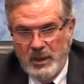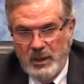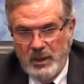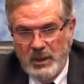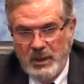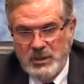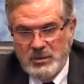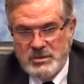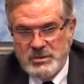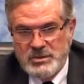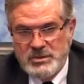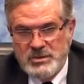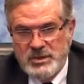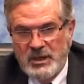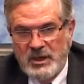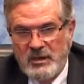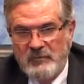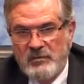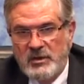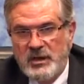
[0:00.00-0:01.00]

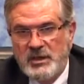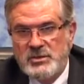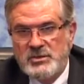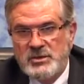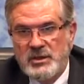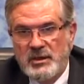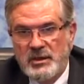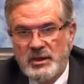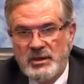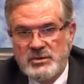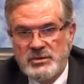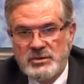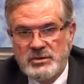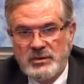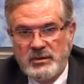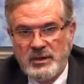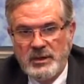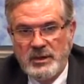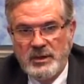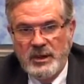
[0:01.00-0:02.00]
interesting evidentiary
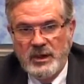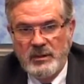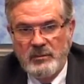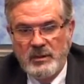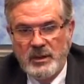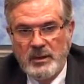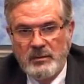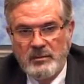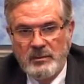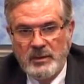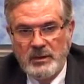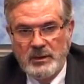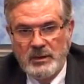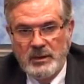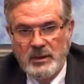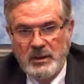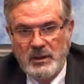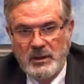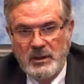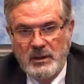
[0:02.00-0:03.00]
issue that came up, and
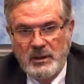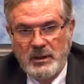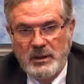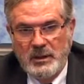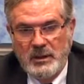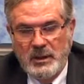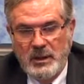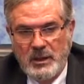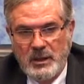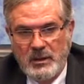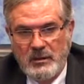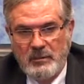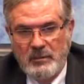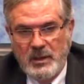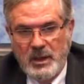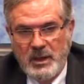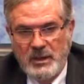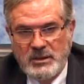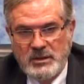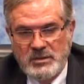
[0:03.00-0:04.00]

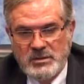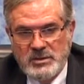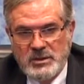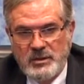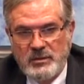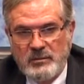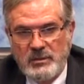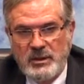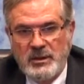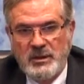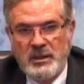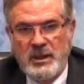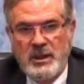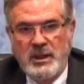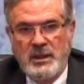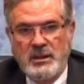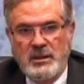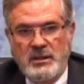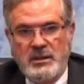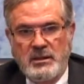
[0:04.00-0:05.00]
I determined
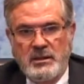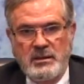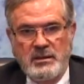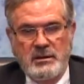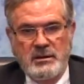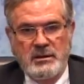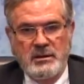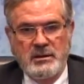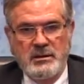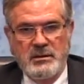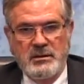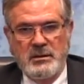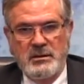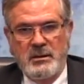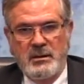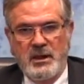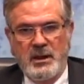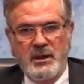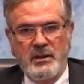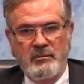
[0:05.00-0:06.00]
that
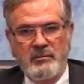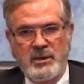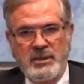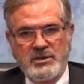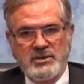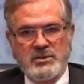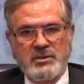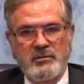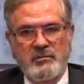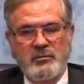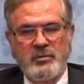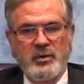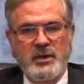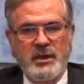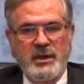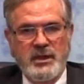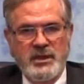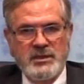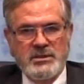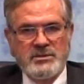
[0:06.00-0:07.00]
you had to meet certain
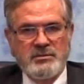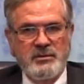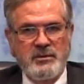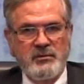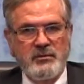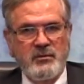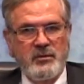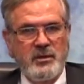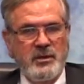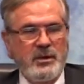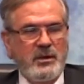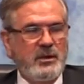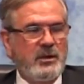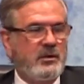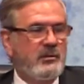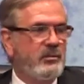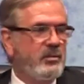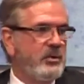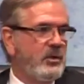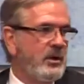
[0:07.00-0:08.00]
predicates before you
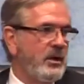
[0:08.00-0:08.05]
could put